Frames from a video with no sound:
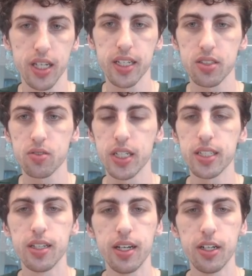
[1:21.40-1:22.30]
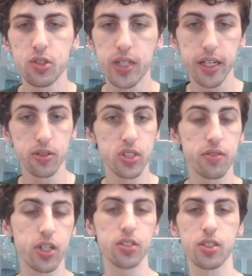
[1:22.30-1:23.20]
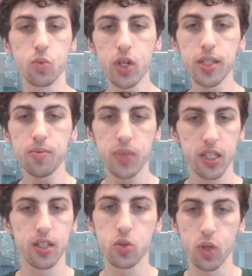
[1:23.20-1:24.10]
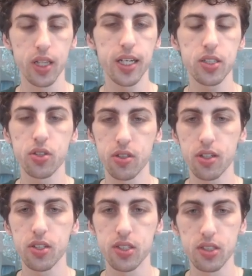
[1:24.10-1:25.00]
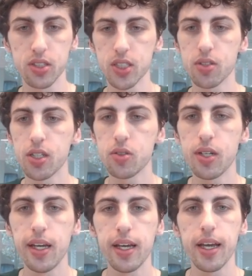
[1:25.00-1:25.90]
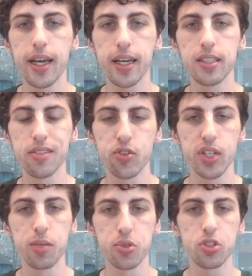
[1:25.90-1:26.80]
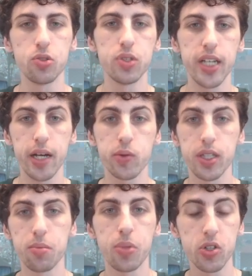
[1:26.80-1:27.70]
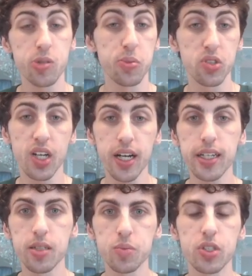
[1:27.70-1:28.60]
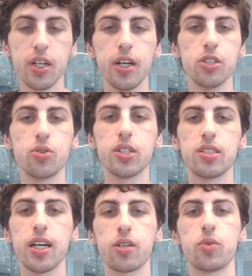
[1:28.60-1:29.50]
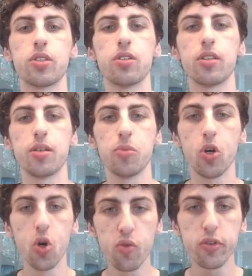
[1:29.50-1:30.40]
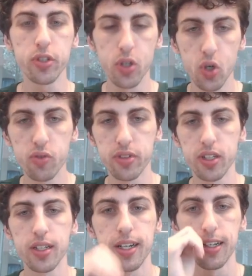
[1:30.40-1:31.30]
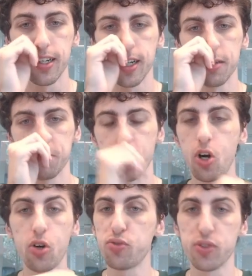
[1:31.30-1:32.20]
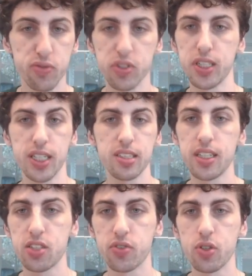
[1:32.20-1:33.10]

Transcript: less, right? So now instead of costing 1, they cost 1 less, so they're costing 0. And if you're able to attack with them multiple times, you can attack with them over and over, all for free. That stays for